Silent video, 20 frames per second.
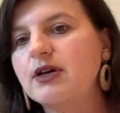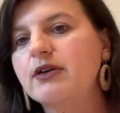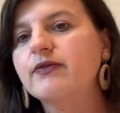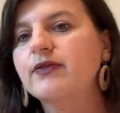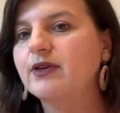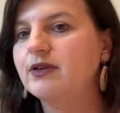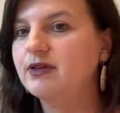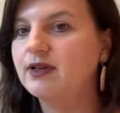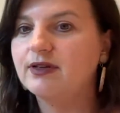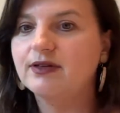I
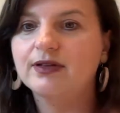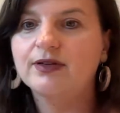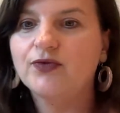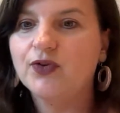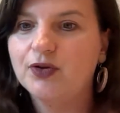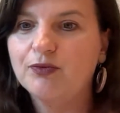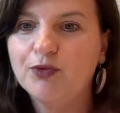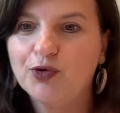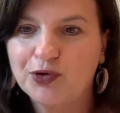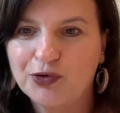think that
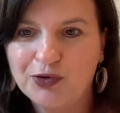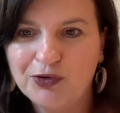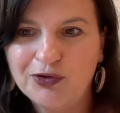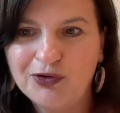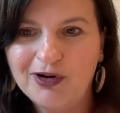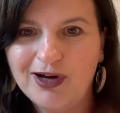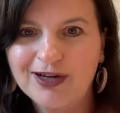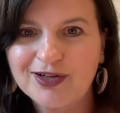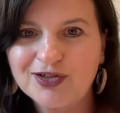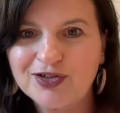even more
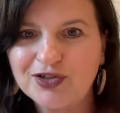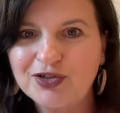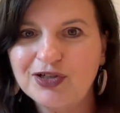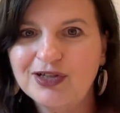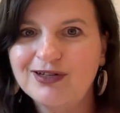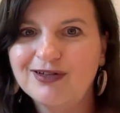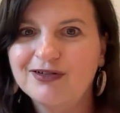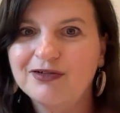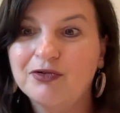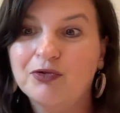actually